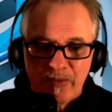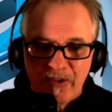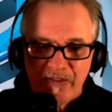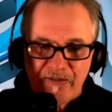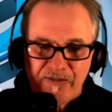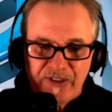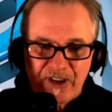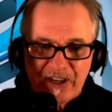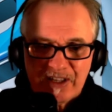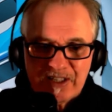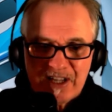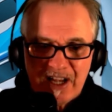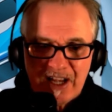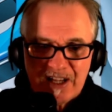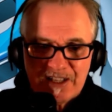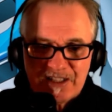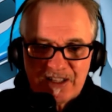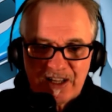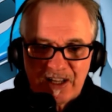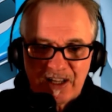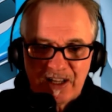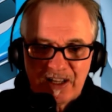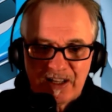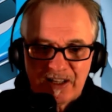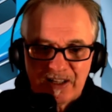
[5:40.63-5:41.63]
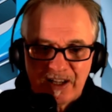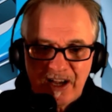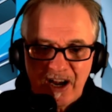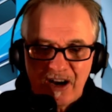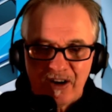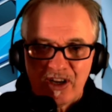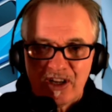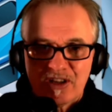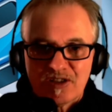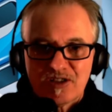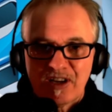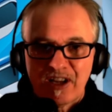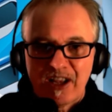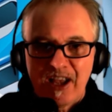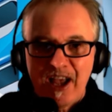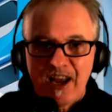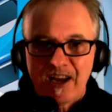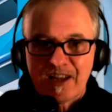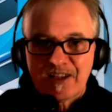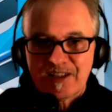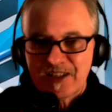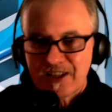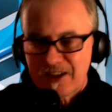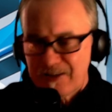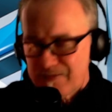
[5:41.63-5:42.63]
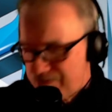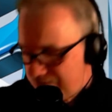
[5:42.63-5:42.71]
Fantastic, Guardians of the Galaxy.